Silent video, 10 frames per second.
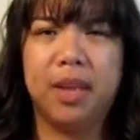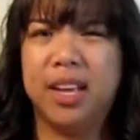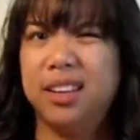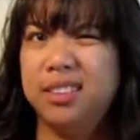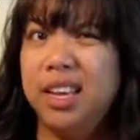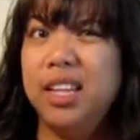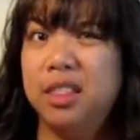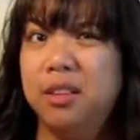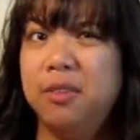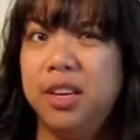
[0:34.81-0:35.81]
I guess,
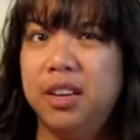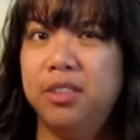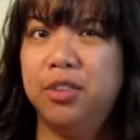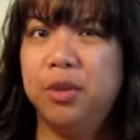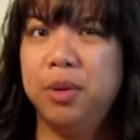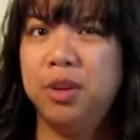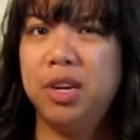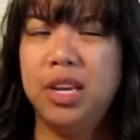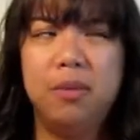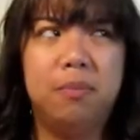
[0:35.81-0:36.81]
in the vintage
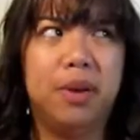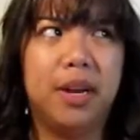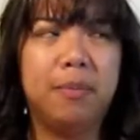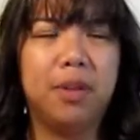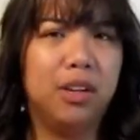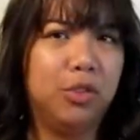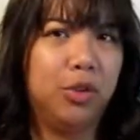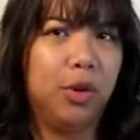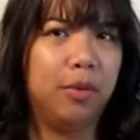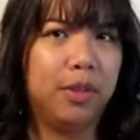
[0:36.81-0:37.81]
community, but I'm not
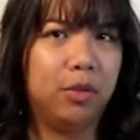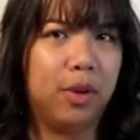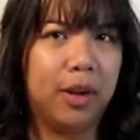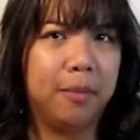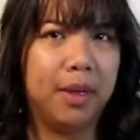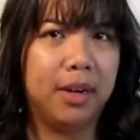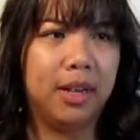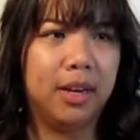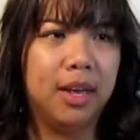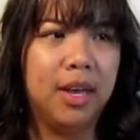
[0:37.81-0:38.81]
sure if it's
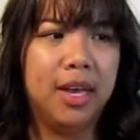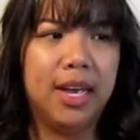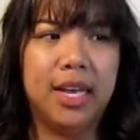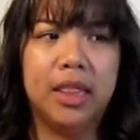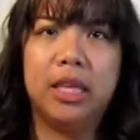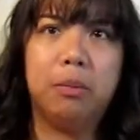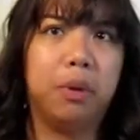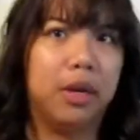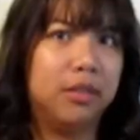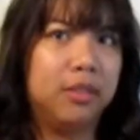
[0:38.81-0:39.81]
recommended in the
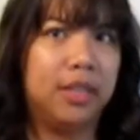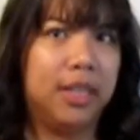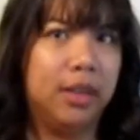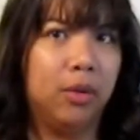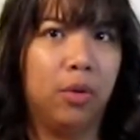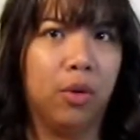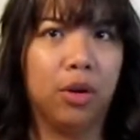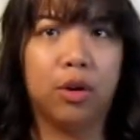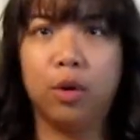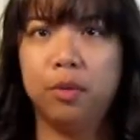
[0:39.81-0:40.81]
busty
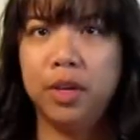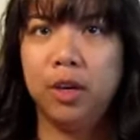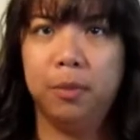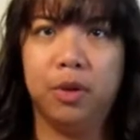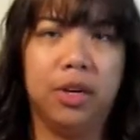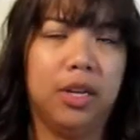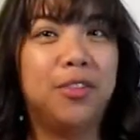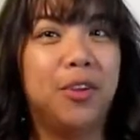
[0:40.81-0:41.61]
or curvy community.